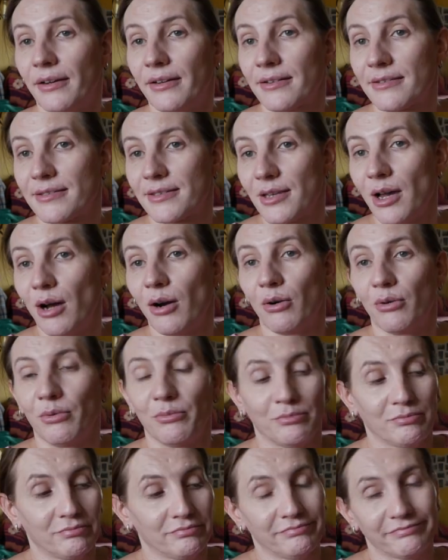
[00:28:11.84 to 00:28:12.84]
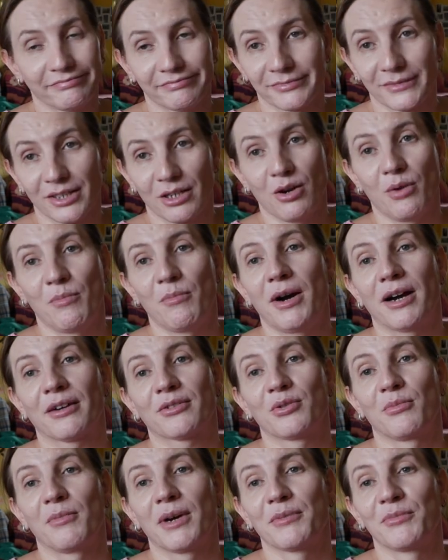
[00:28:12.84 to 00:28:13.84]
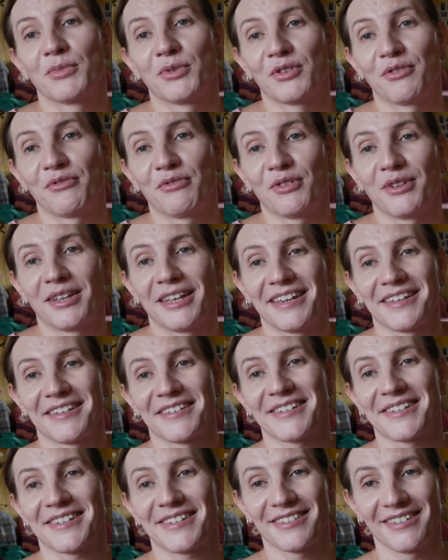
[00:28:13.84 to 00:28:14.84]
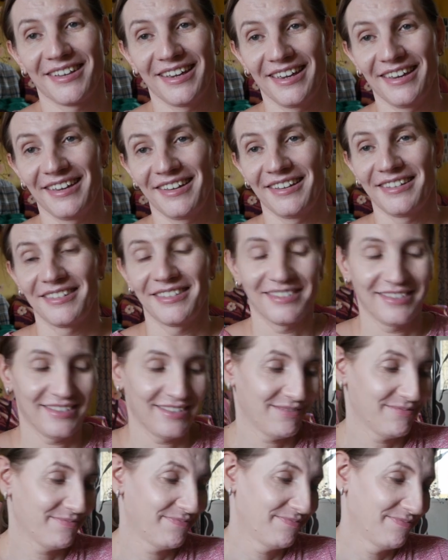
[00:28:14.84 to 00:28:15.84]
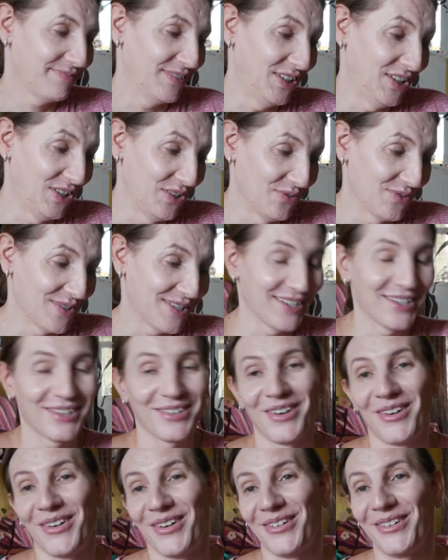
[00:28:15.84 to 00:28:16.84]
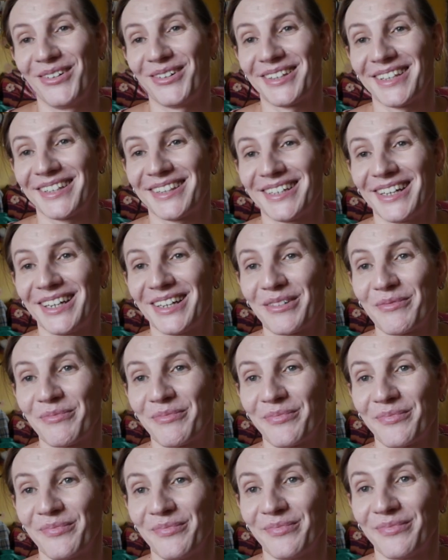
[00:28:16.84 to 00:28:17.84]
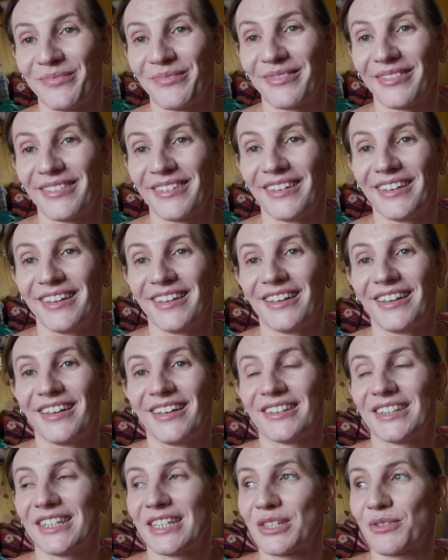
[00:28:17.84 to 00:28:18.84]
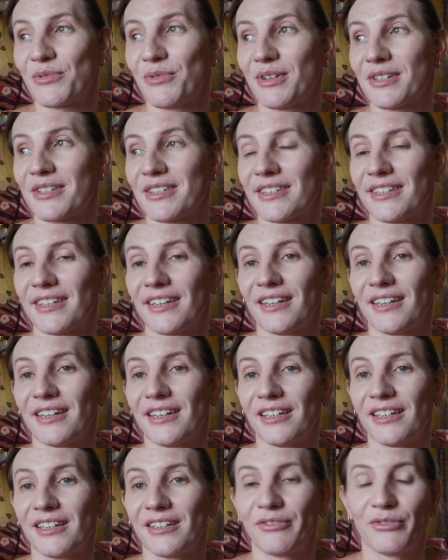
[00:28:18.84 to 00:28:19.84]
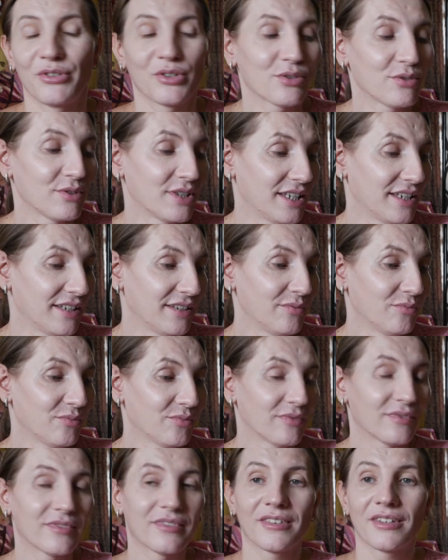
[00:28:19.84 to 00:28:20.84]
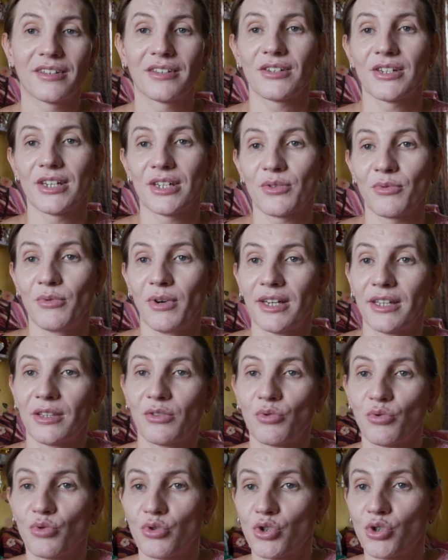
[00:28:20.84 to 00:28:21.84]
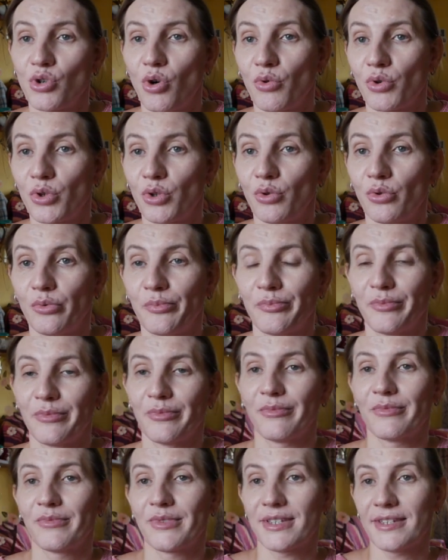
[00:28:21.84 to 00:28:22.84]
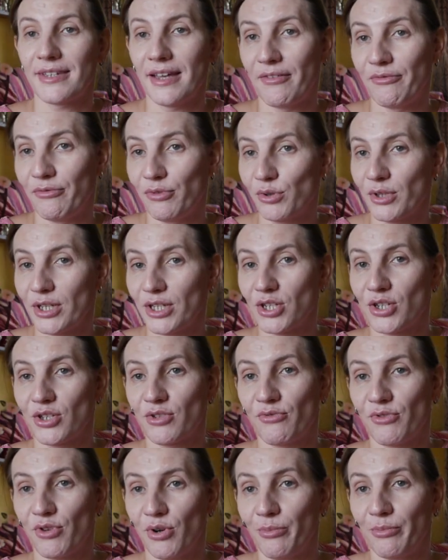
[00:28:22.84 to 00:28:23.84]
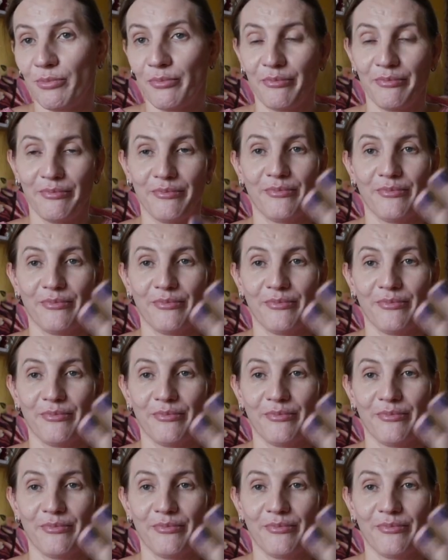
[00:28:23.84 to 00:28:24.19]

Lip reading: So come back to my beautiful lens and use it all the time. This was for today. Just wanted to show you some footages from